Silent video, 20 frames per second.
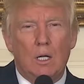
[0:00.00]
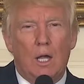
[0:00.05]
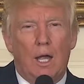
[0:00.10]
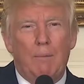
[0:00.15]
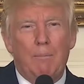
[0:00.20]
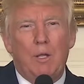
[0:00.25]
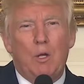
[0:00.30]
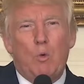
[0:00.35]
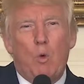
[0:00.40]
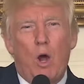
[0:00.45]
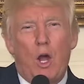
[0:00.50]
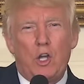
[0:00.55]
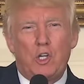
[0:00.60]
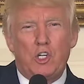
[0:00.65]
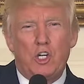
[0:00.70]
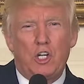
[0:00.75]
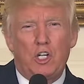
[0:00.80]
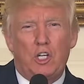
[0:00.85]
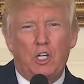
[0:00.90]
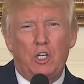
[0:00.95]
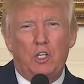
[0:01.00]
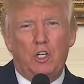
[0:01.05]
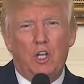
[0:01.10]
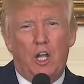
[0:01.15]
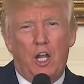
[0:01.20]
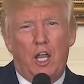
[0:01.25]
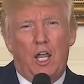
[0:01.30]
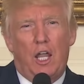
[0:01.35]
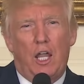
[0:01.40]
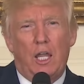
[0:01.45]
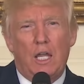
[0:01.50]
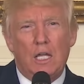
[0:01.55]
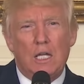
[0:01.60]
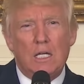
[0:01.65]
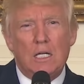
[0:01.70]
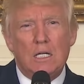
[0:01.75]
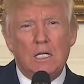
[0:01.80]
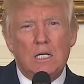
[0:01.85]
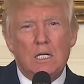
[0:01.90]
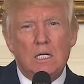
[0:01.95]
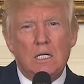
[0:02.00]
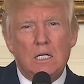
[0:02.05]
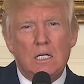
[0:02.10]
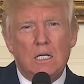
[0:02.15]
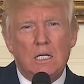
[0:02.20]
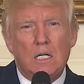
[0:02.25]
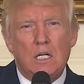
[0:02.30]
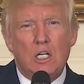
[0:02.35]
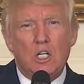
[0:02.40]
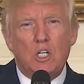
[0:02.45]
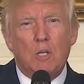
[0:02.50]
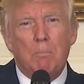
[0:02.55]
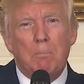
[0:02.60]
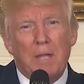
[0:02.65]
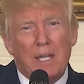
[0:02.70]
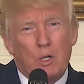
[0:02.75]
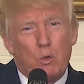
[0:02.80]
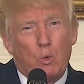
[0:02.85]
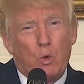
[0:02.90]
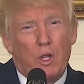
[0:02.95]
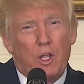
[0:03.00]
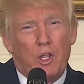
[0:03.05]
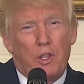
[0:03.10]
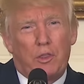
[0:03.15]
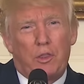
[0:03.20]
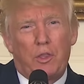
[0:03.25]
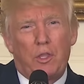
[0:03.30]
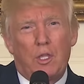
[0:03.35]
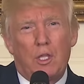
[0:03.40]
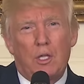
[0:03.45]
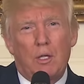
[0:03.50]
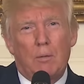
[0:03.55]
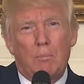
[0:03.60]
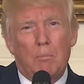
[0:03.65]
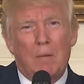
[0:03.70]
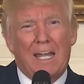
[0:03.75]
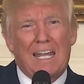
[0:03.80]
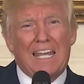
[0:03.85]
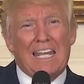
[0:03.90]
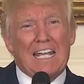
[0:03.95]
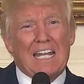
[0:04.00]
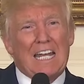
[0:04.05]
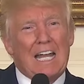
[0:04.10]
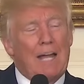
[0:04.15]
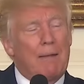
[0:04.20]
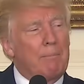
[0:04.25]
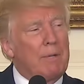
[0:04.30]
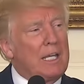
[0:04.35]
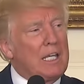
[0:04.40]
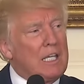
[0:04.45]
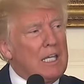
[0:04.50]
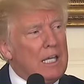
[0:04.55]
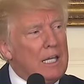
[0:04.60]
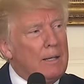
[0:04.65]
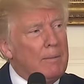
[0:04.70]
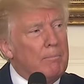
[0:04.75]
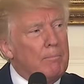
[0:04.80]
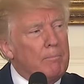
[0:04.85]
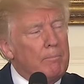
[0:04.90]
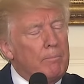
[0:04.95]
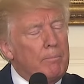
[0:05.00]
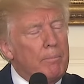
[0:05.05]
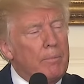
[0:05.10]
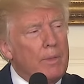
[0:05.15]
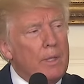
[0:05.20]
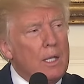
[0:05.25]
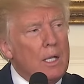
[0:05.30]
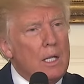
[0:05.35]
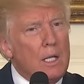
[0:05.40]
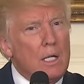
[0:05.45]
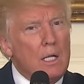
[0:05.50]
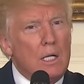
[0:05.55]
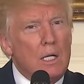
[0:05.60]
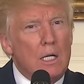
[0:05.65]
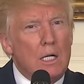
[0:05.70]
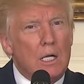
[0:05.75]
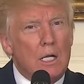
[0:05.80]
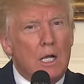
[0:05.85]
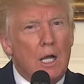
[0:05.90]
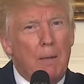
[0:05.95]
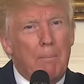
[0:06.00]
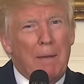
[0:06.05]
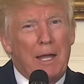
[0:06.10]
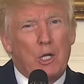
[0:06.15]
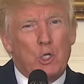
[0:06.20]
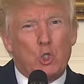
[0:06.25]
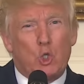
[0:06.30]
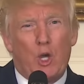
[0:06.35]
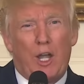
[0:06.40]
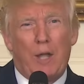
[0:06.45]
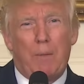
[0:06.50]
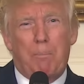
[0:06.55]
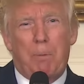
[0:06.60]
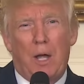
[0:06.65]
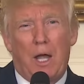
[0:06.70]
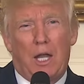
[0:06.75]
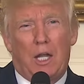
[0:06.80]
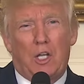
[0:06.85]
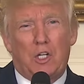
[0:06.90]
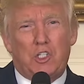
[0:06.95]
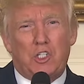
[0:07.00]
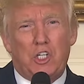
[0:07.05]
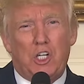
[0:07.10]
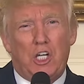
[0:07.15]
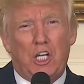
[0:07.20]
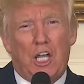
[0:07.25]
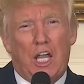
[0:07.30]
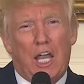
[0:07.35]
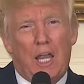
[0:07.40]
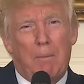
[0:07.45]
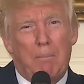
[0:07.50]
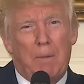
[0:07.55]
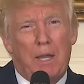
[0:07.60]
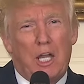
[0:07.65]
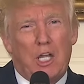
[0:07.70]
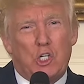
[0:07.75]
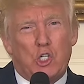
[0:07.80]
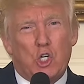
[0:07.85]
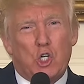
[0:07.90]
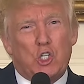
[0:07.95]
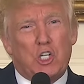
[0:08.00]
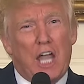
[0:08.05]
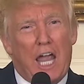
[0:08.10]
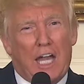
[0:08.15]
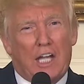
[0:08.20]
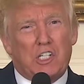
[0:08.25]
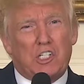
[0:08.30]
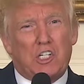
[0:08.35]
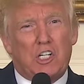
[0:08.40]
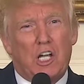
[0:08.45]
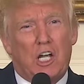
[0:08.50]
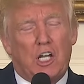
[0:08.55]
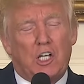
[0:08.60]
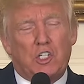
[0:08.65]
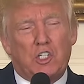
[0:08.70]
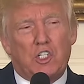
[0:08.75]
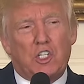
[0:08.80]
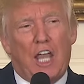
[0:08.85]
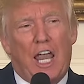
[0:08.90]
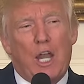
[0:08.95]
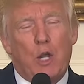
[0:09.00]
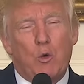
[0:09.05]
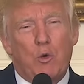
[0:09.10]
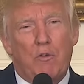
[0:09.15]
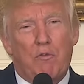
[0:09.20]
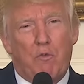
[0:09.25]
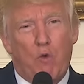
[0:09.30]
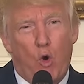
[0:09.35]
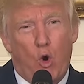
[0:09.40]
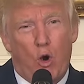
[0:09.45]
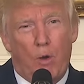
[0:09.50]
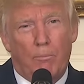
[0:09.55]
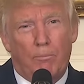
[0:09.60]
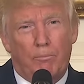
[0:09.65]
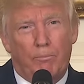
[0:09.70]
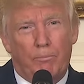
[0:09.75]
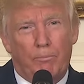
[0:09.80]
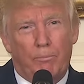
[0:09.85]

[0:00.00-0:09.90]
I'm in Washington today to meet with my economic team about trade policy and major tax cuts and reform.